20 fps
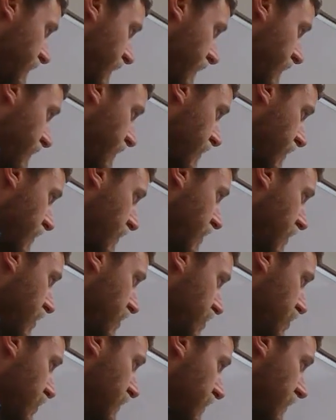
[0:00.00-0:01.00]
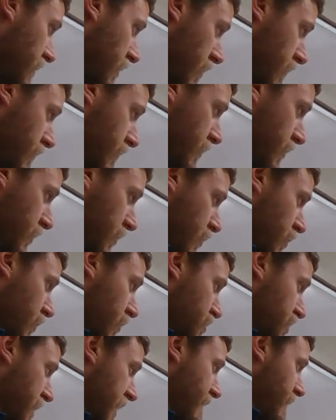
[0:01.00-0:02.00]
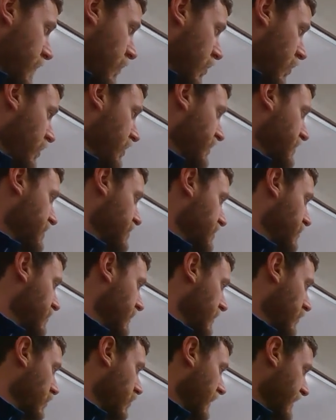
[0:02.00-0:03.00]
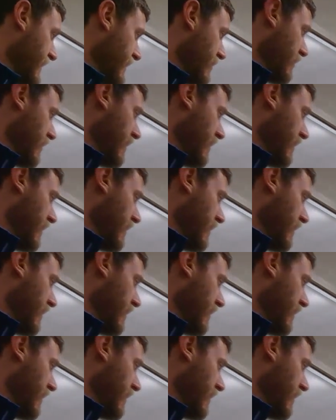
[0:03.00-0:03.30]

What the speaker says: down here. You can go through your Google Drive, or you can just click right here